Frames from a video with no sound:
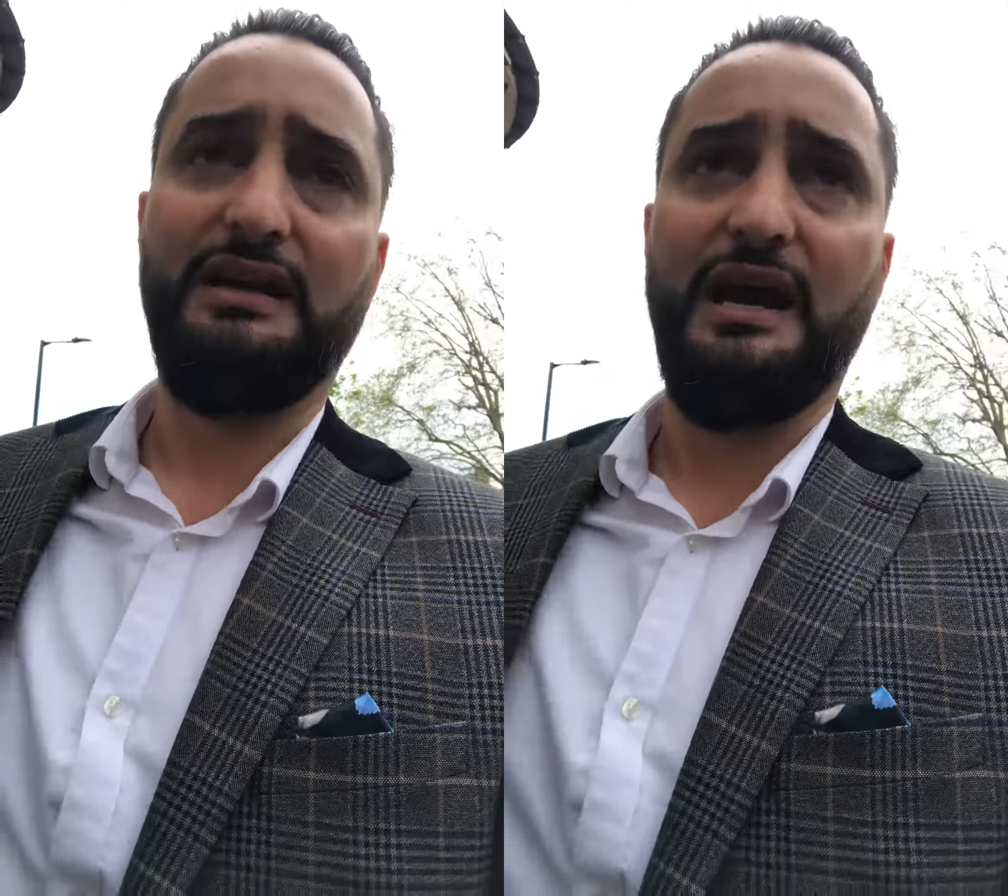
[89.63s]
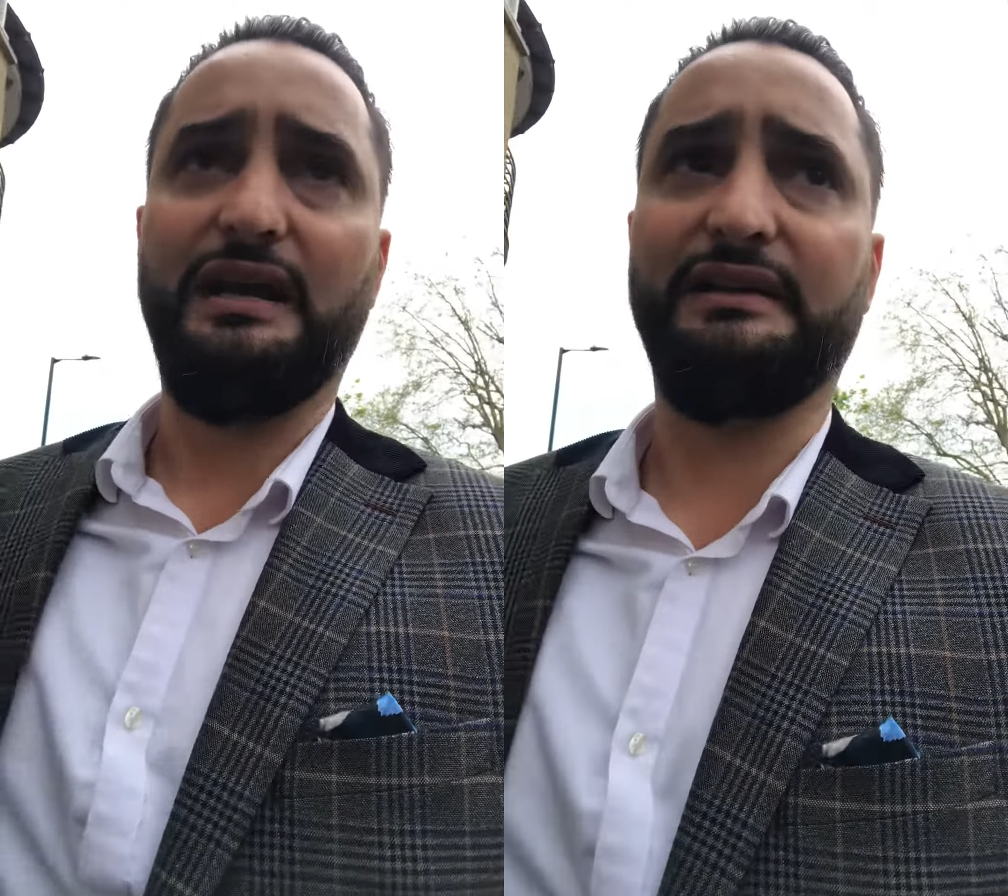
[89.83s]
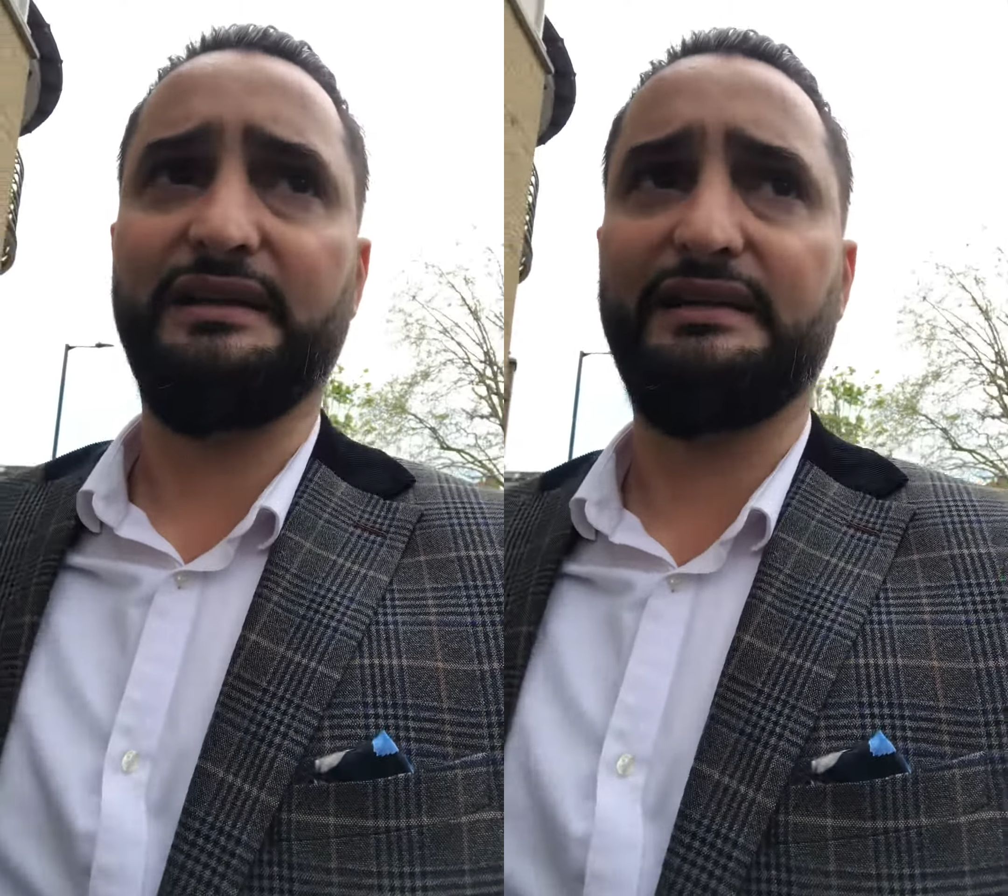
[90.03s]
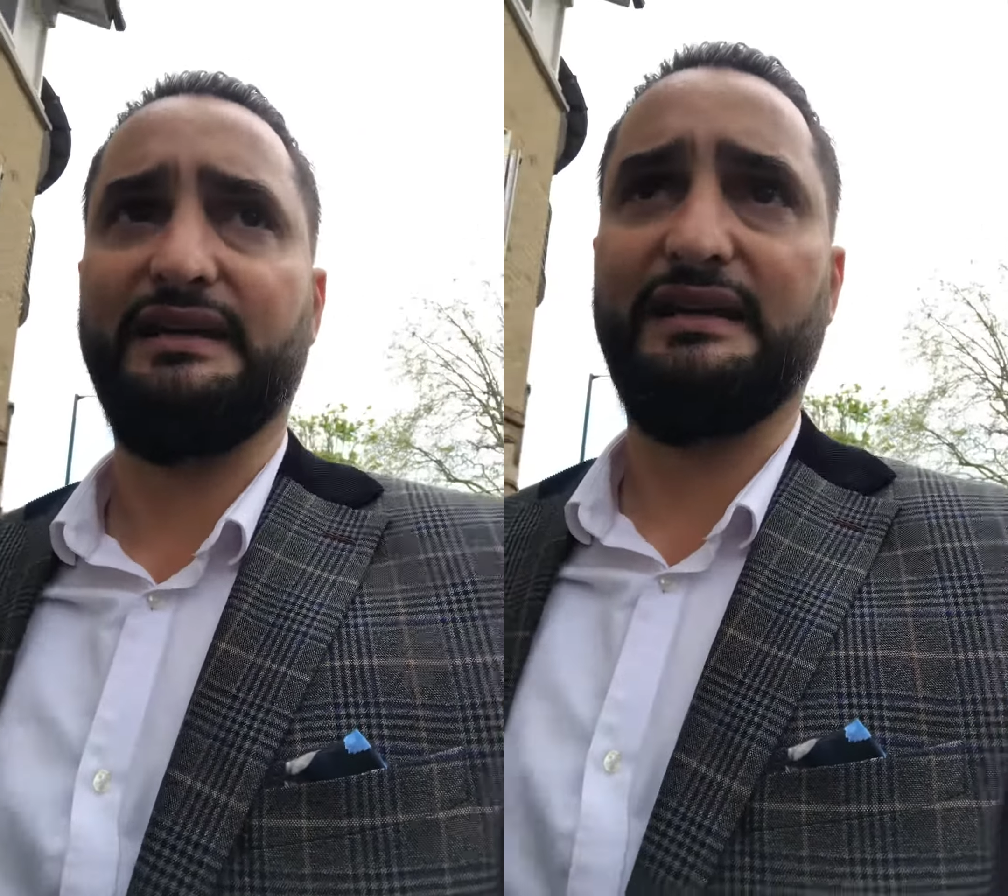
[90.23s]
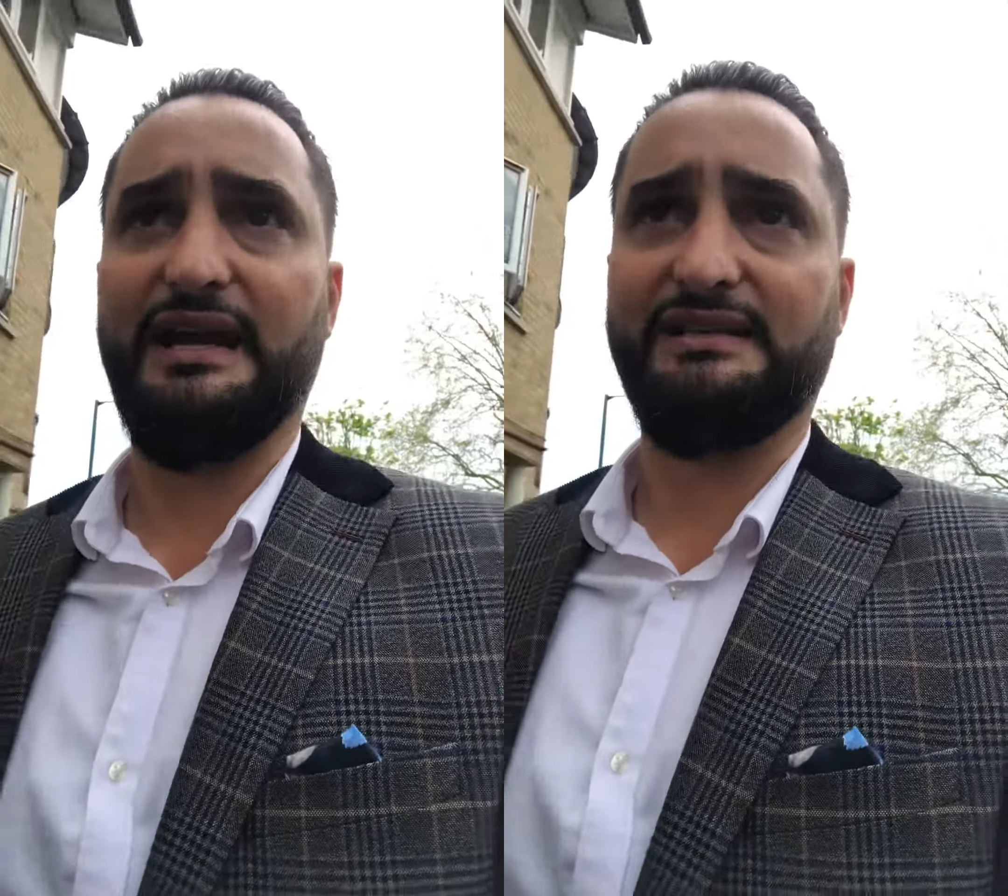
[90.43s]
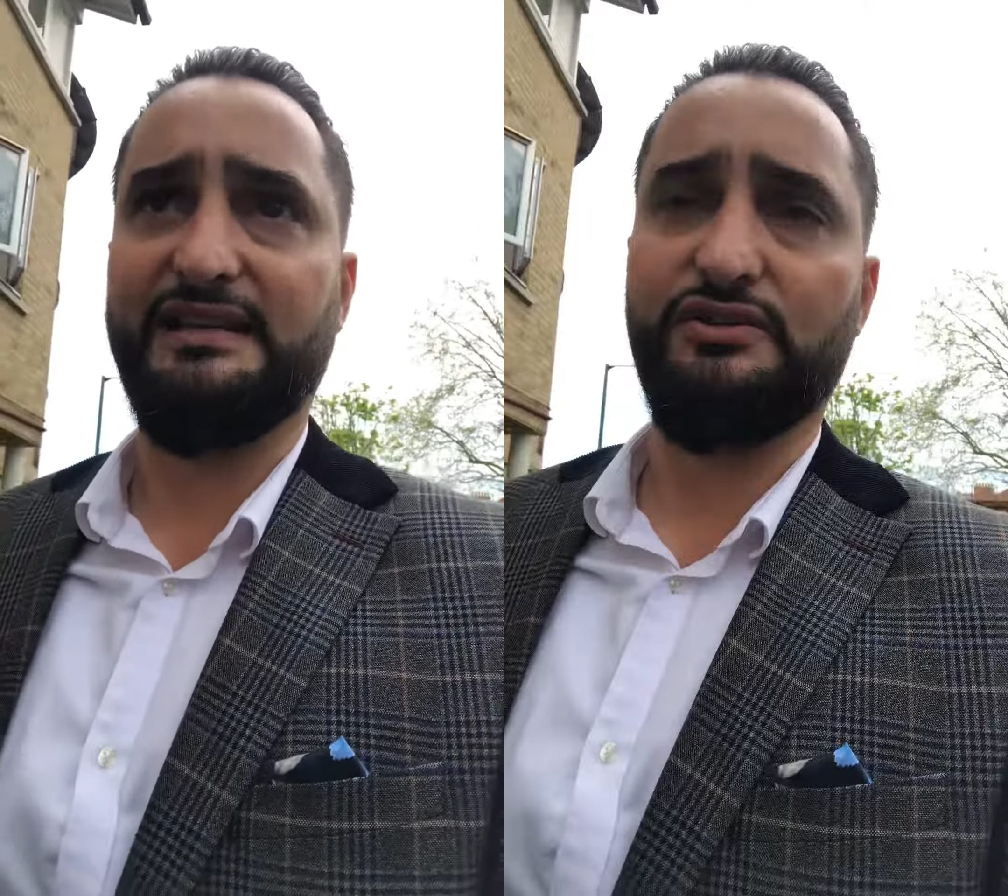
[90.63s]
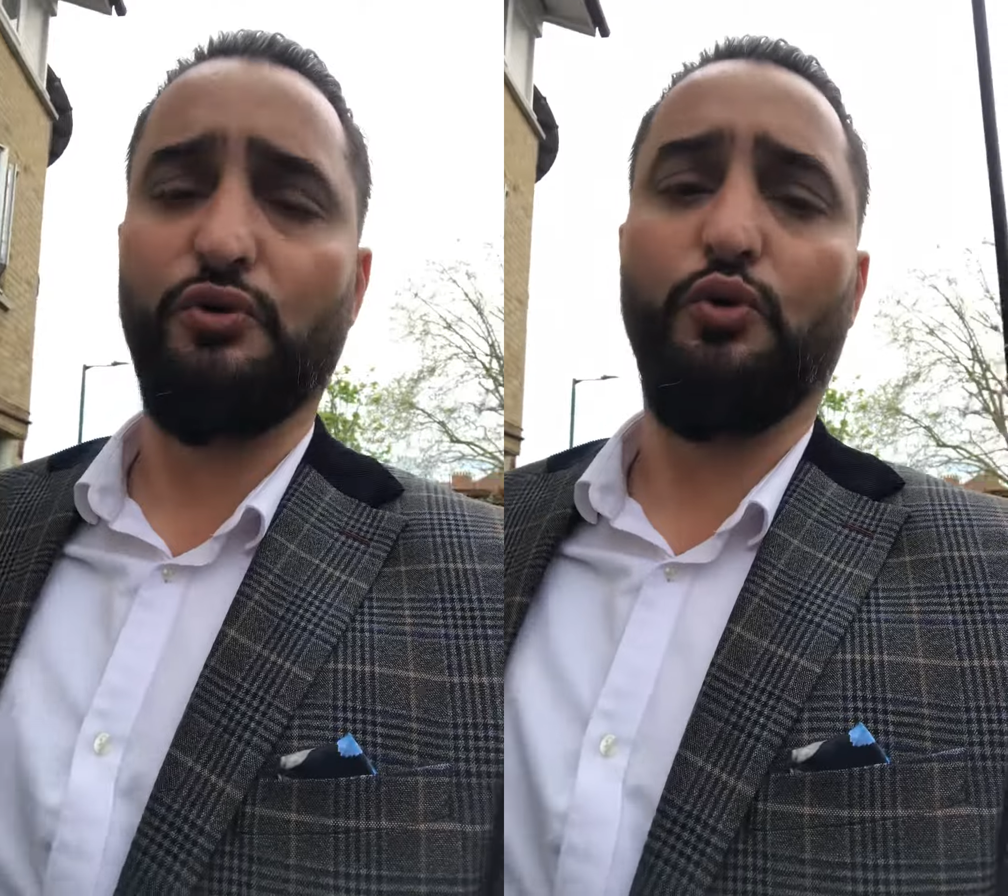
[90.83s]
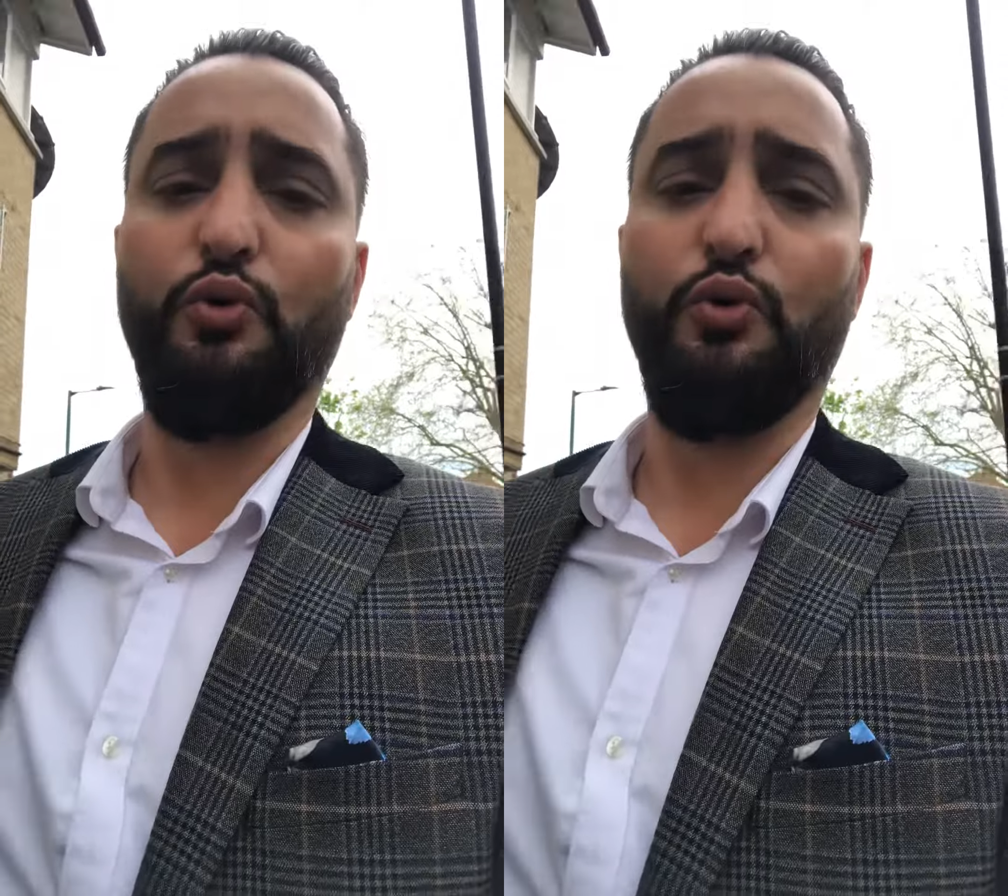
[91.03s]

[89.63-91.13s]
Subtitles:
and then they can access